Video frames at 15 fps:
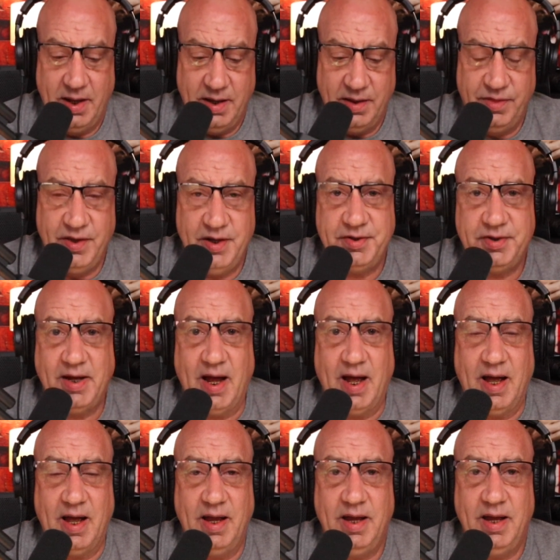This
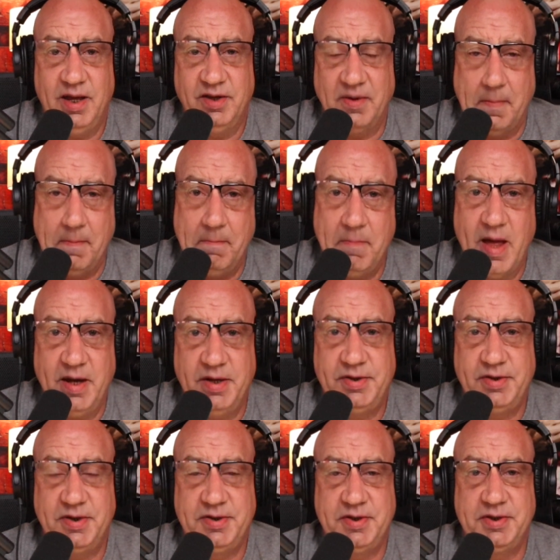guy is a menace
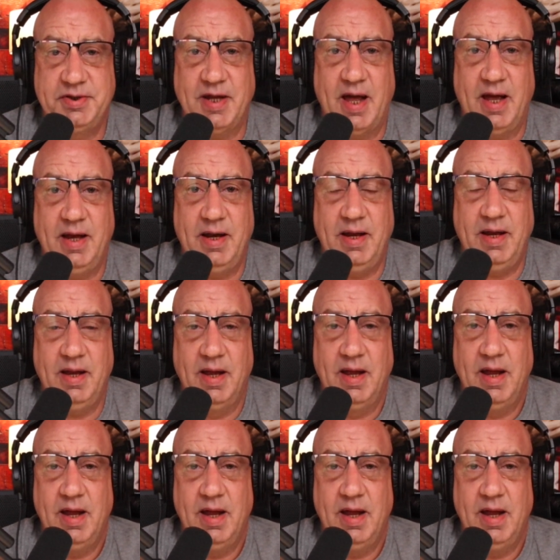to society.